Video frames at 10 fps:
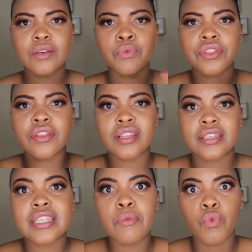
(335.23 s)
within the
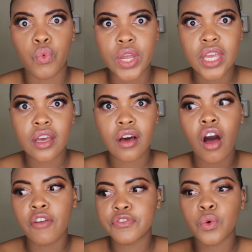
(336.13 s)
same week
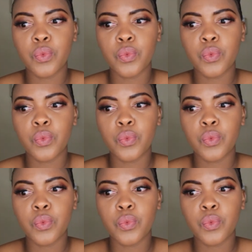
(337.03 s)
after